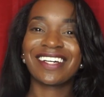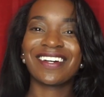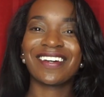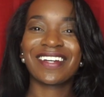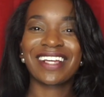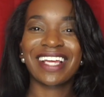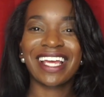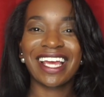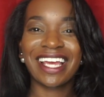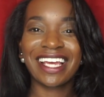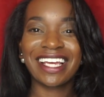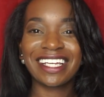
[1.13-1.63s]

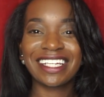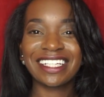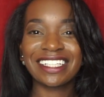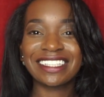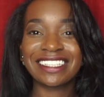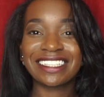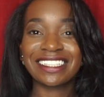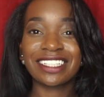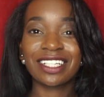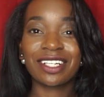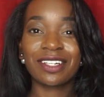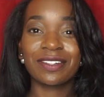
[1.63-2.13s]
okay,
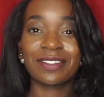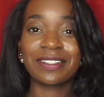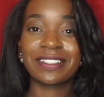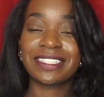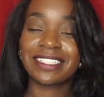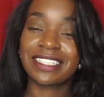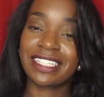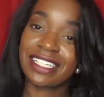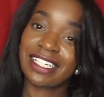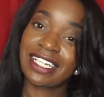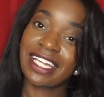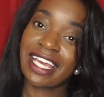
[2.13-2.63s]
so
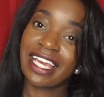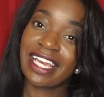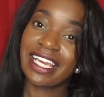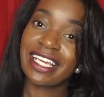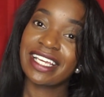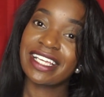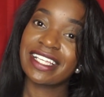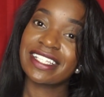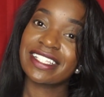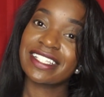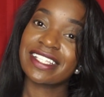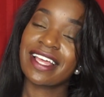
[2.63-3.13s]

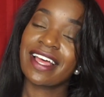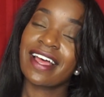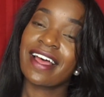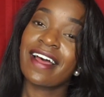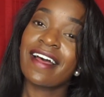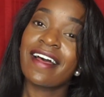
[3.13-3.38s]
today's